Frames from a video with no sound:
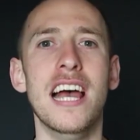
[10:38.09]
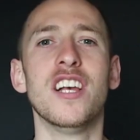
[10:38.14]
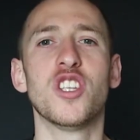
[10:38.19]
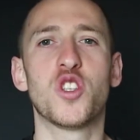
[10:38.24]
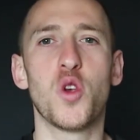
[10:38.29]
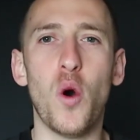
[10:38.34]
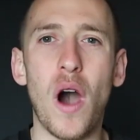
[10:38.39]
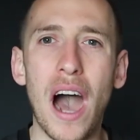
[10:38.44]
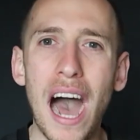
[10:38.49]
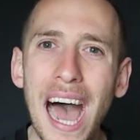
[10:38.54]

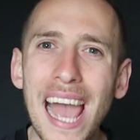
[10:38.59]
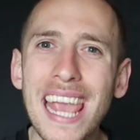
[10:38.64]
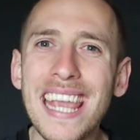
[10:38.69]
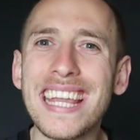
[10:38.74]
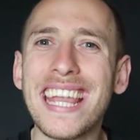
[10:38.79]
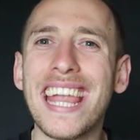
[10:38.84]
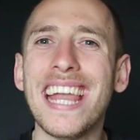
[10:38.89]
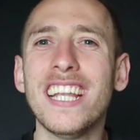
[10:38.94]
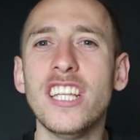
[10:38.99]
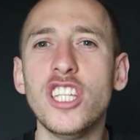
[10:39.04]
So I
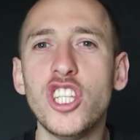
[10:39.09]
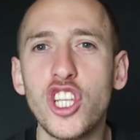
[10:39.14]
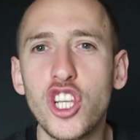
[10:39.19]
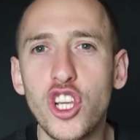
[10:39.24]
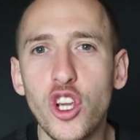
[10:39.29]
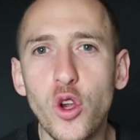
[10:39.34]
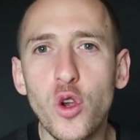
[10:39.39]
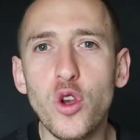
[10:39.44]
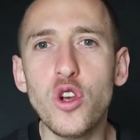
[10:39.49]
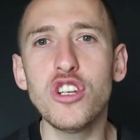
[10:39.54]
can
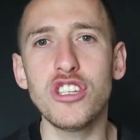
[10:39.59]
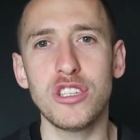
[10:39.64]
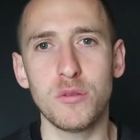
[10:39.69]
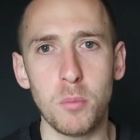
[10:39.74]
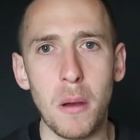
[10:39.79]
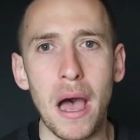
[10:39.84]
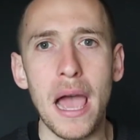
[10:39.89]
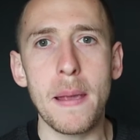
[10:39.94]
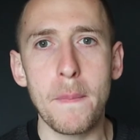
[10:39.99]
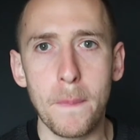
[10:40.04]
use
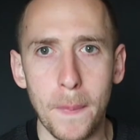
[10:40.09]
my